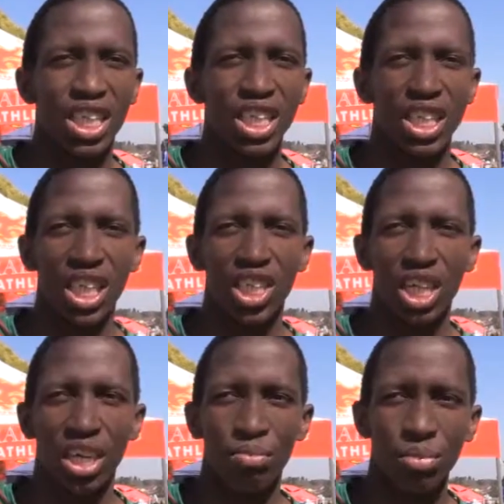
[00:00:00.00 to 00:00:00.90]
CGA
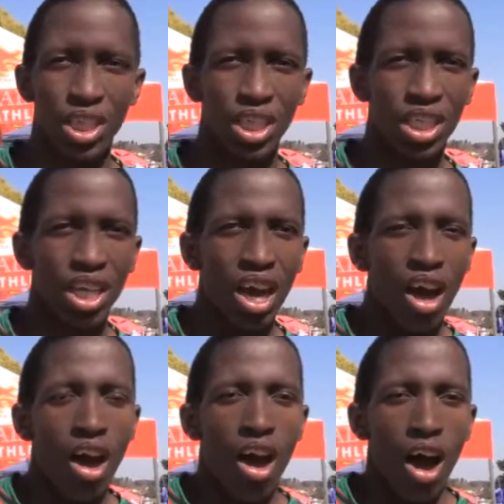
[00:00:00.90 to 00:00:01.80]
champs.
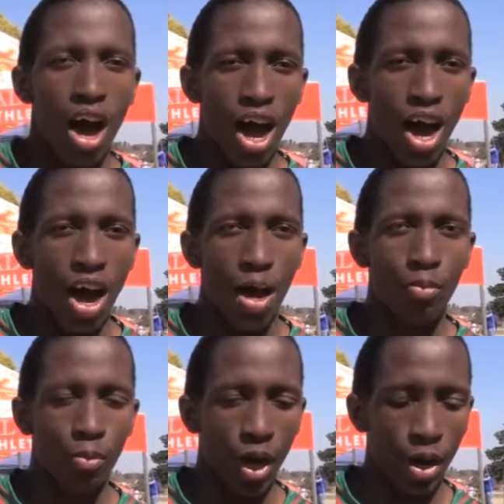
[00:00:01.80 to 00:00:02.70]

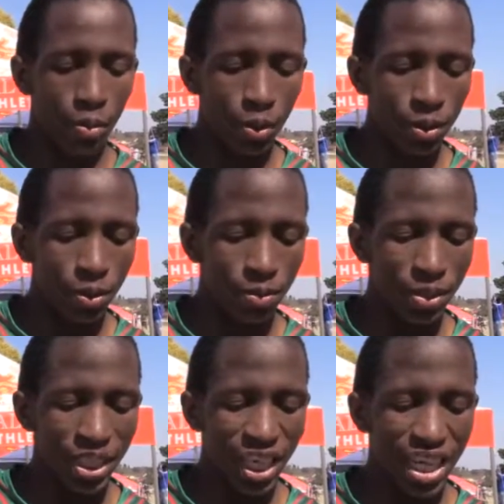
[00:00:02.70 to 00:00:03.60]
Um, I will
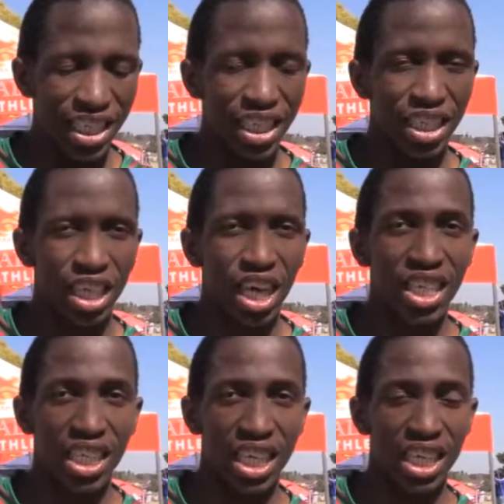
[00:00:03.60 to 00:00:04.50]
be running
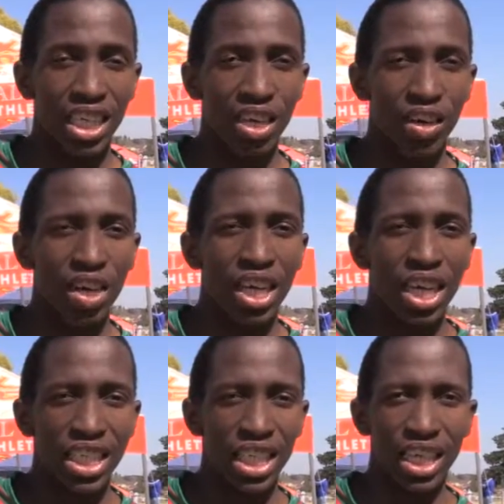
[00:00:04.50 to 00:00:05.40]
SA
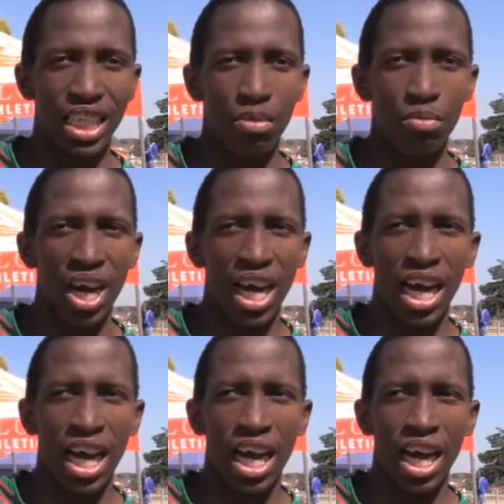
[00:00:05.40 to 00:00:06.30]

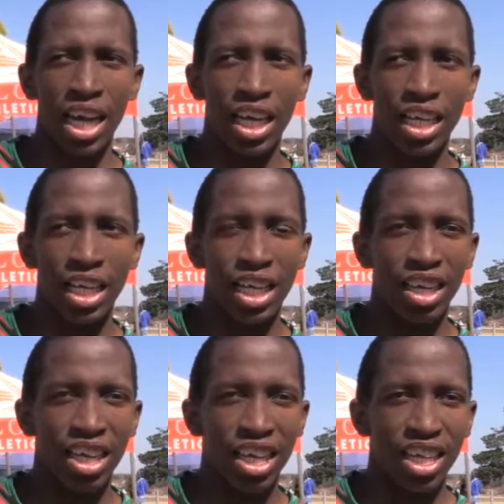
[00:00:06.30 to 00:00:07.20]
September
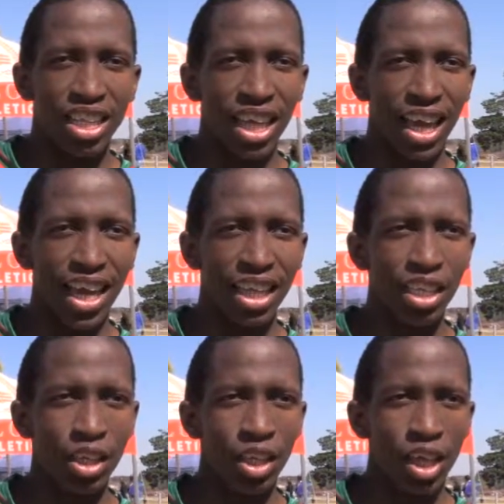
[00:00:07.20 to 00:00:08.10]
10.
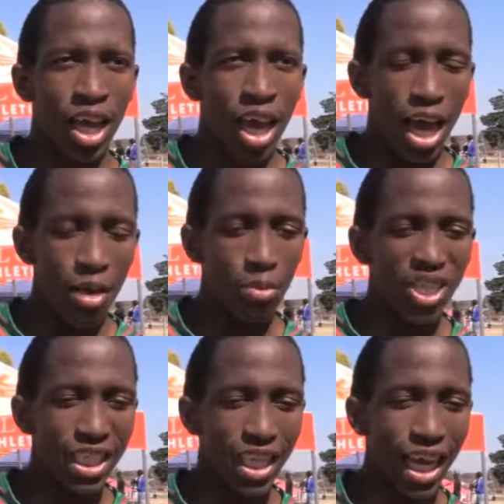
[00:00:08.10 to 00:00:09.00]
And
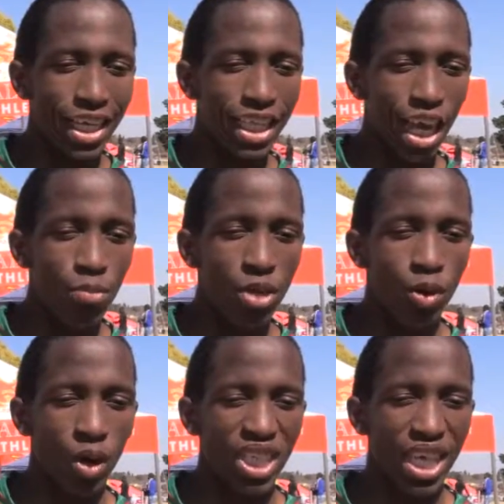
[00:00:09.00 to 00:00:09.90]
please, guys, come
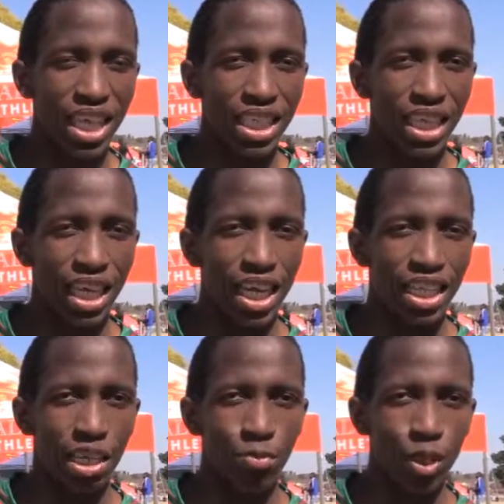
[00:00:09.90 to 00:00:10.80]
and watch us
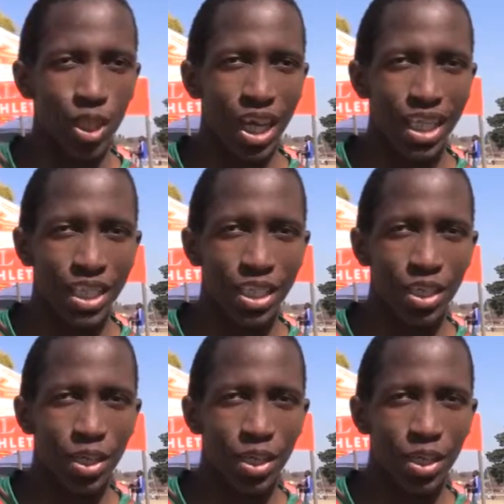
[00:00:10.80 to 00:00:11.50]
and support us.